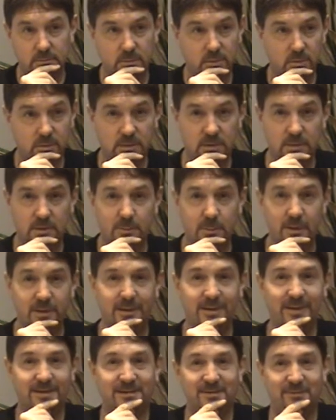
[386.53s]
don't seem to be
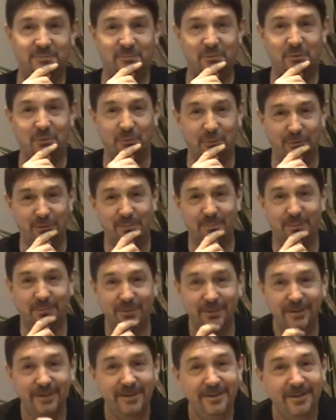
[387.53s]
that
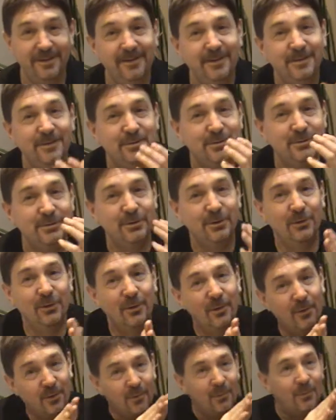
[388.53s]
affordable.
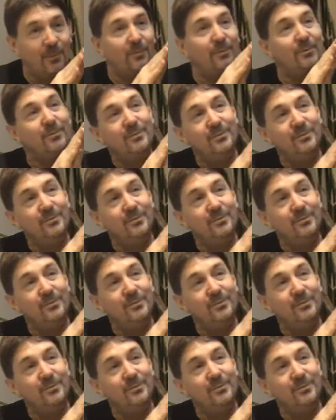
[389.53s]
So